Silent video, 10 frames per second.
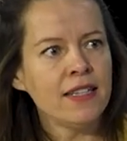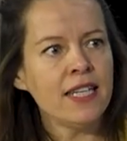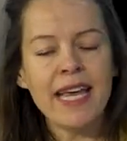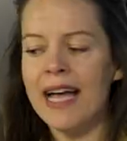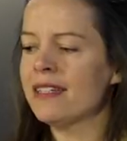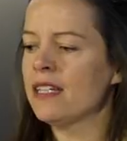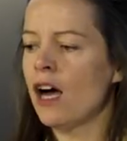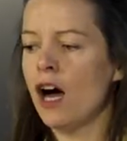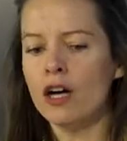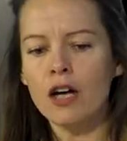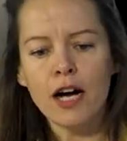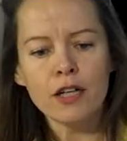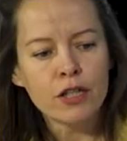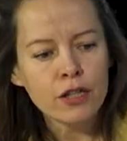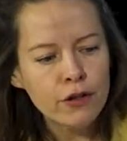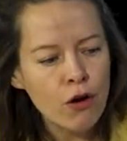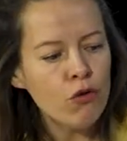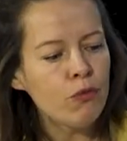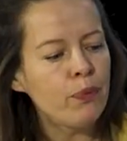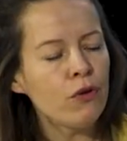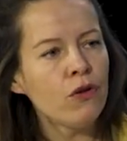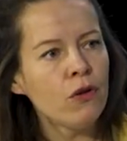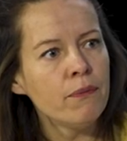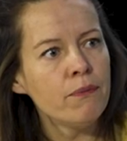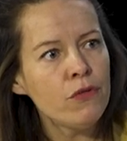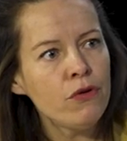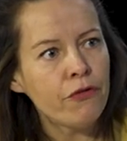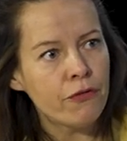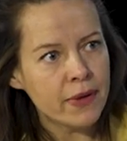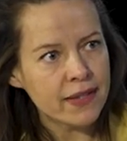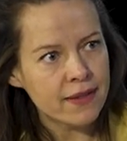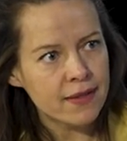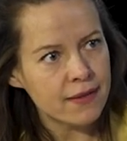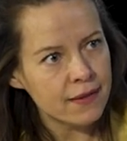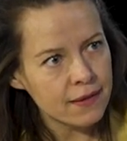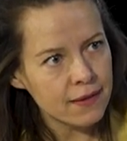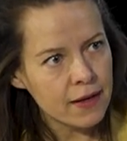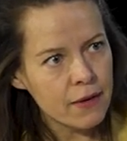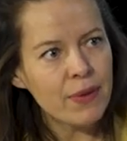to get a, a global movement. Mm.